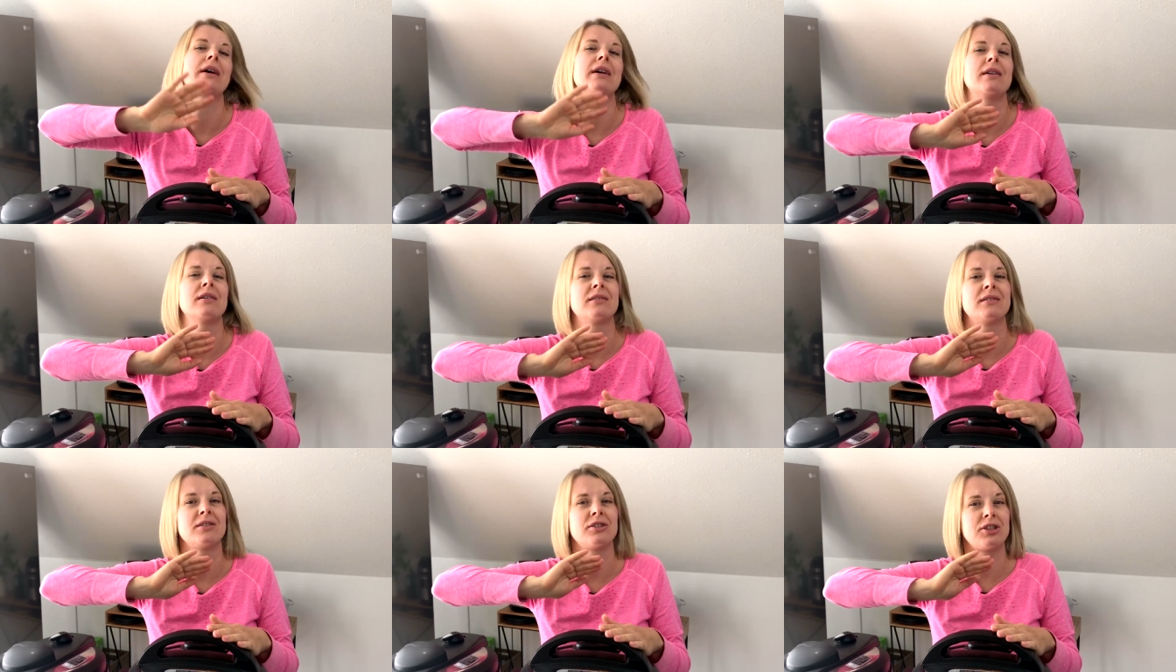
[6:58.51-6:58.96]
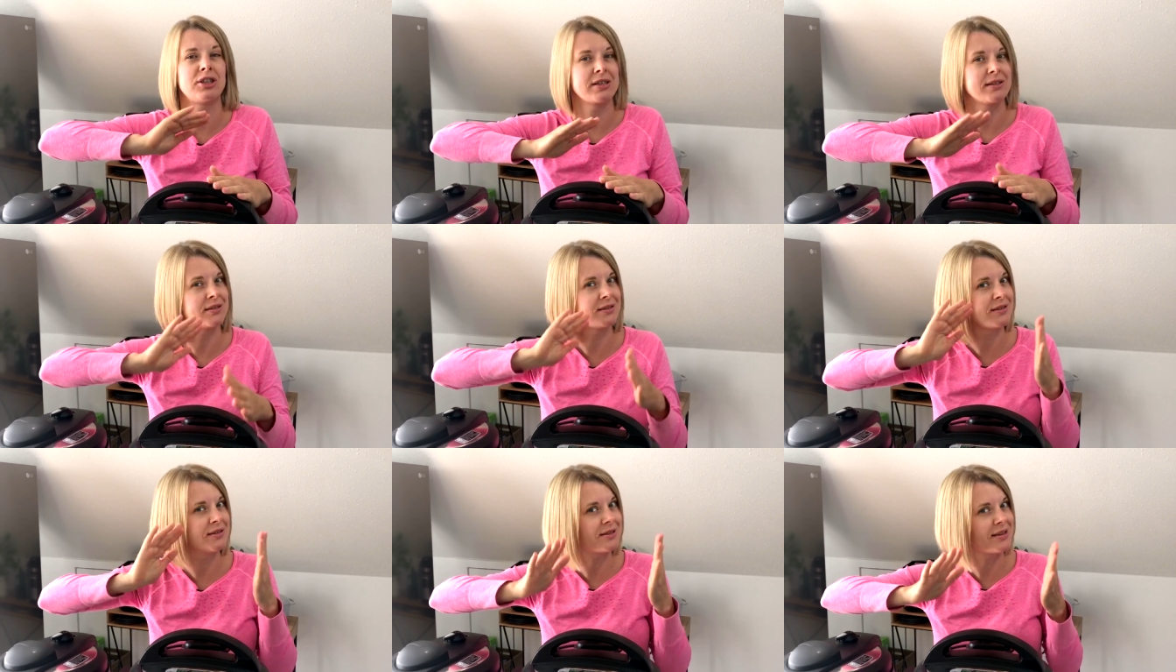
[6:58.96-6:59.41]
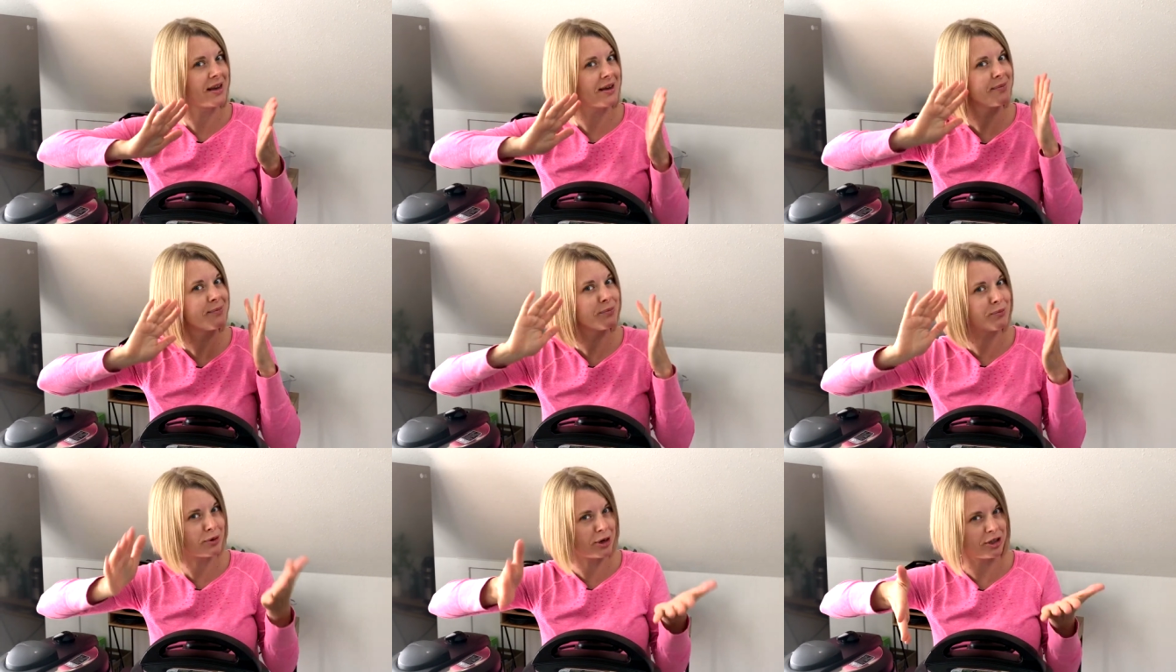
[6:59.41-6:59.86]
it's just the same
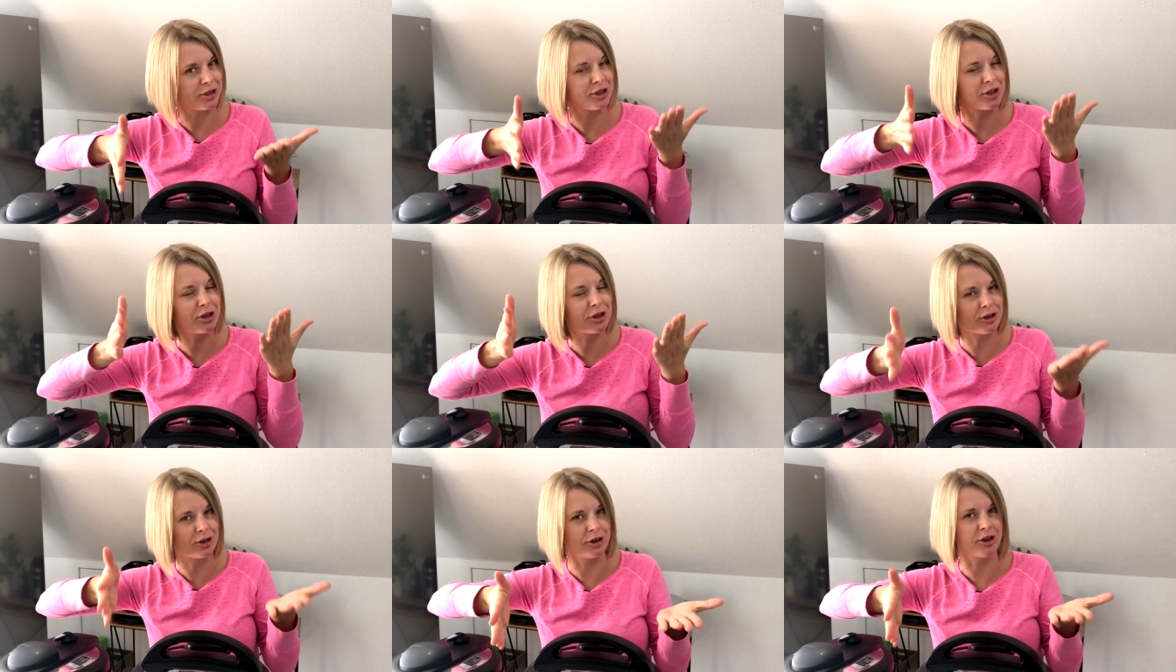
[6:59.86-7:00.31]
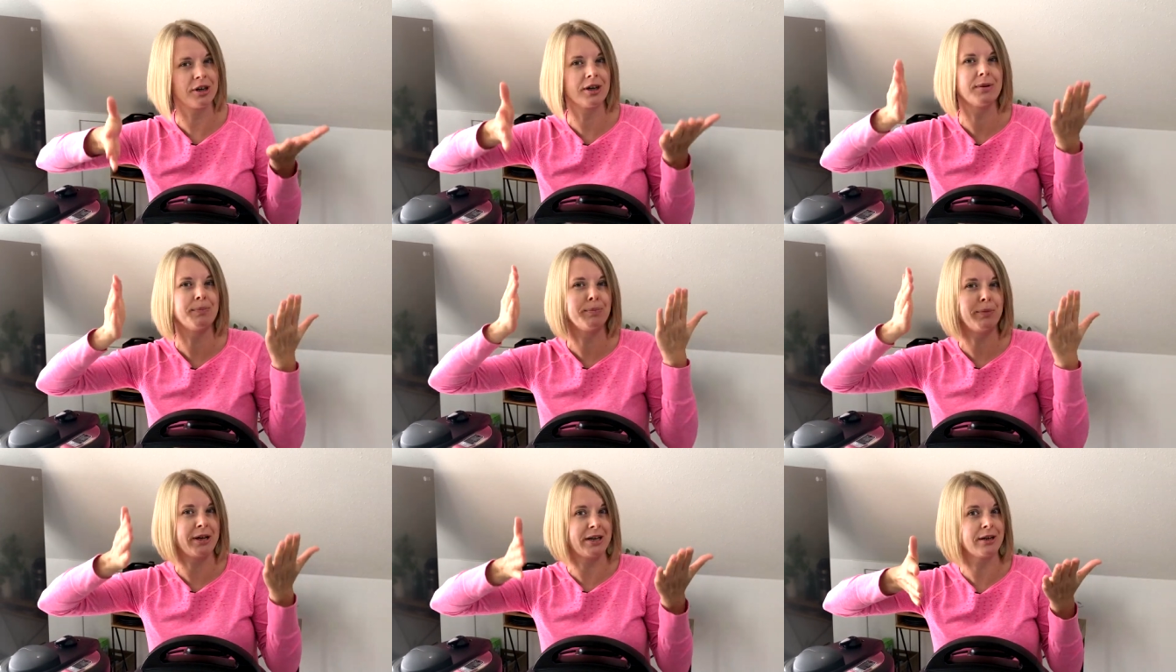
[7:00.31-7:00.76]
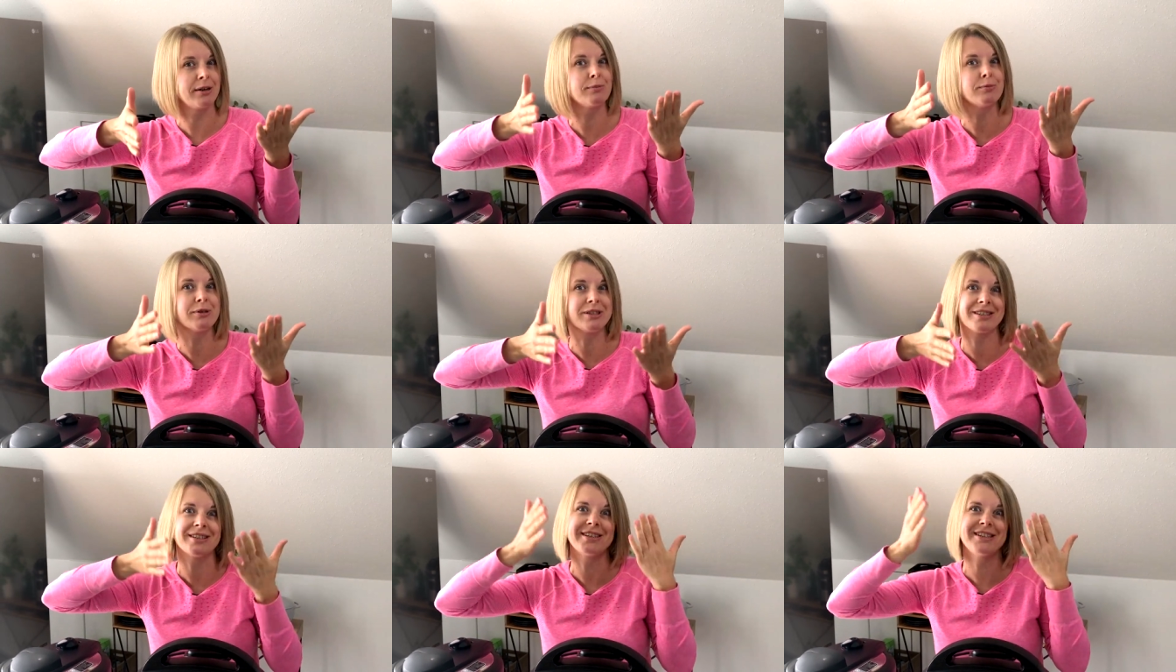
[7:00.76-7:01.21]
pressure cook button
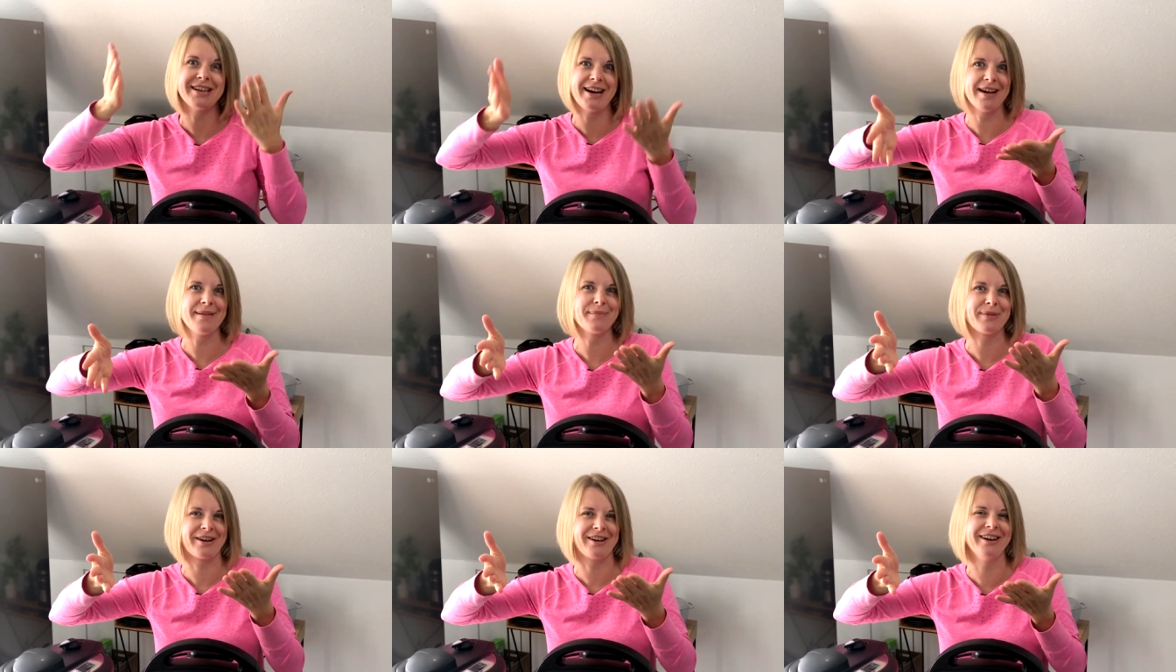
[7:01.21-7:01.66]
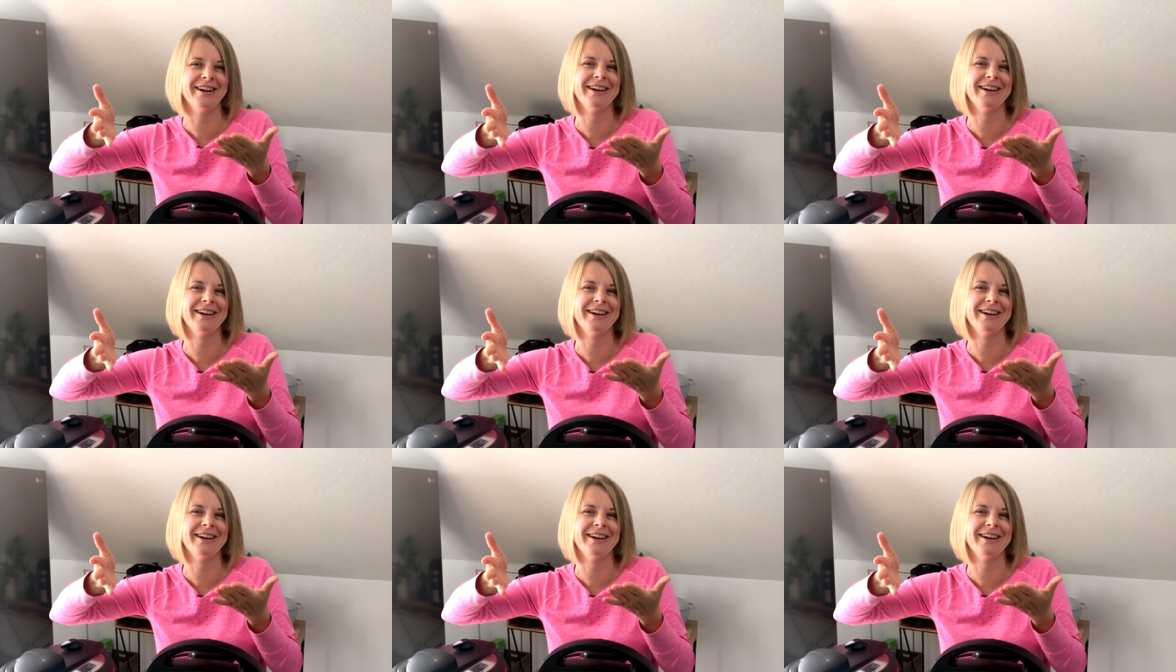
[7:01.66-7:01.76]
with a timer.